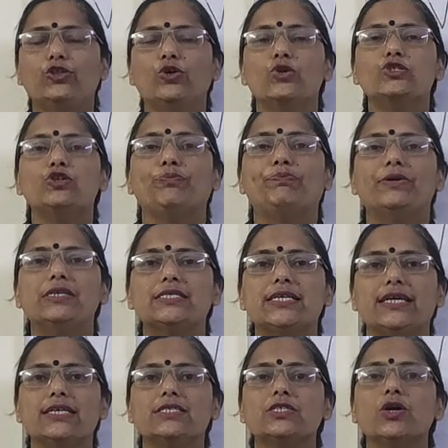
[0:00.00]
those who
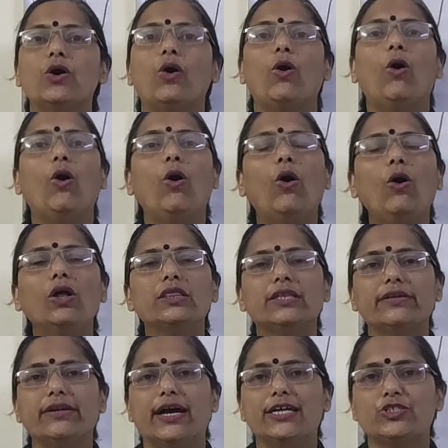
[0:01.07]
possess all
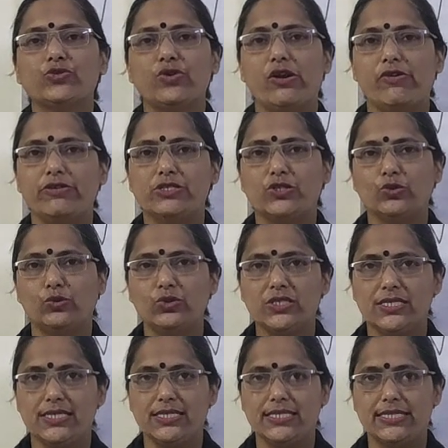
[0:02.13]
the natural
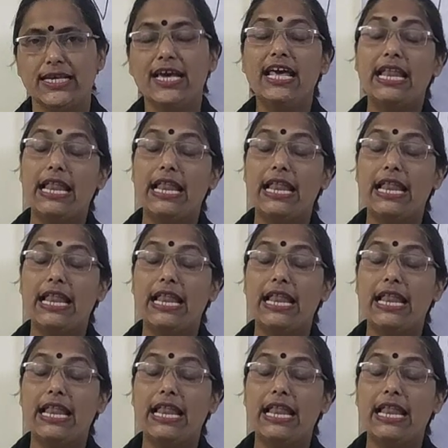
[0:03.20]
resources